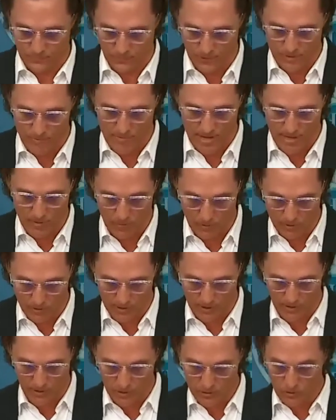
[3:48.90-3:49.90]
We met
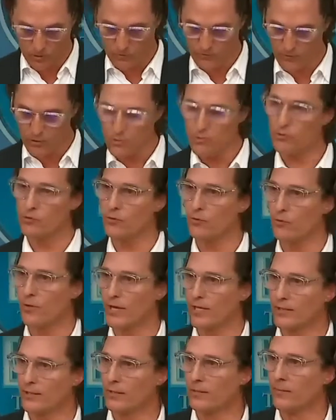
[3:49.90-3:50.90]
with the local funeral
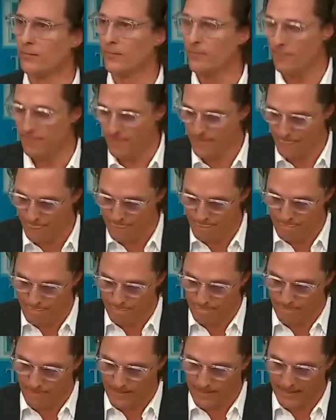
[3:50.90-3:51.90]
director
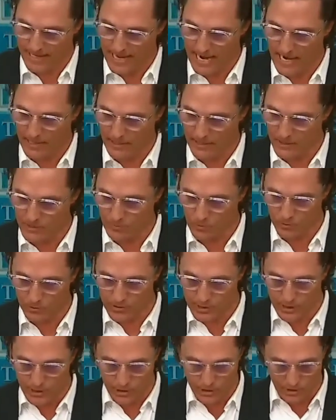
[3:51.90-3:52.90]
and countless
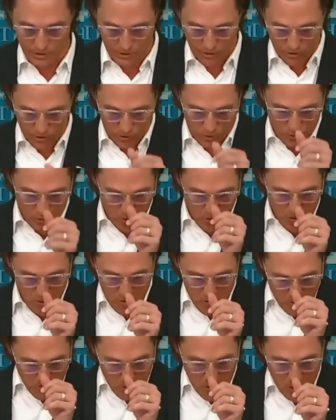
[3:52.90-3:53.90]
morticians who
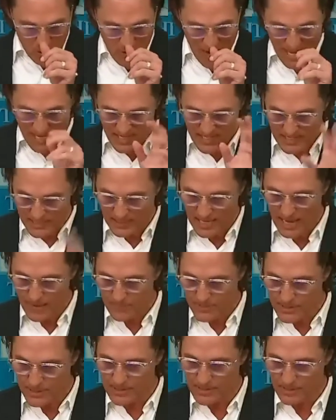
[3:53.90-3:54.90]
hadn't
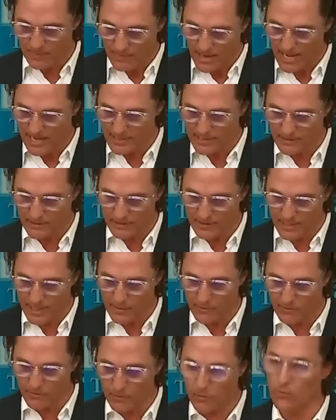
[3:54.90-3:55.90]
slept since the massacre the day
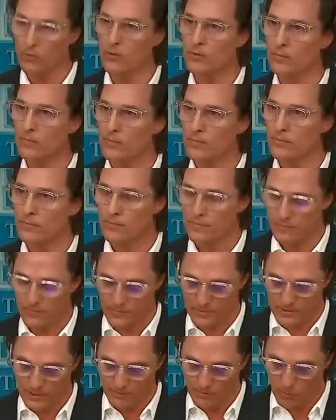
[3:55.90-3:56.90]
before,
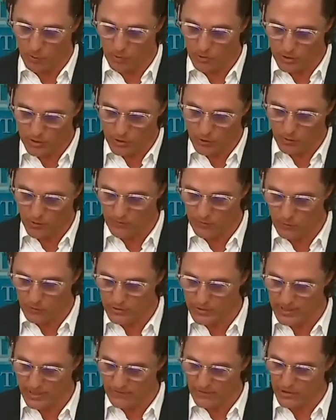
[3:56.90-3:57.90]
because they've been working
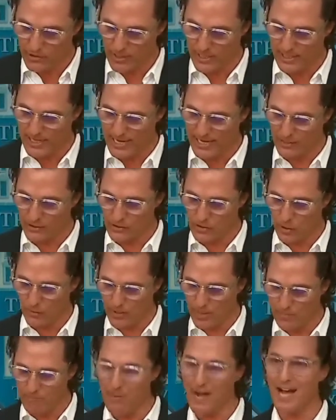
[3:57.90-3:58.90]
24/7 trying to handle so
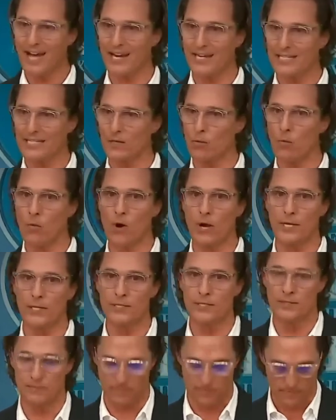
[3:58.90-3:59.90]
many bodies at
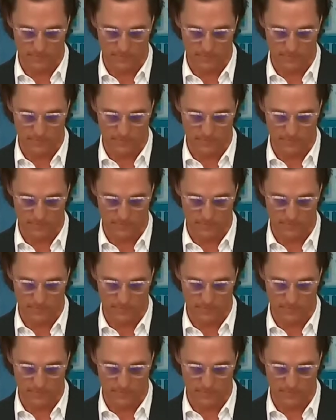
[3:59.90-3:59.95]
once,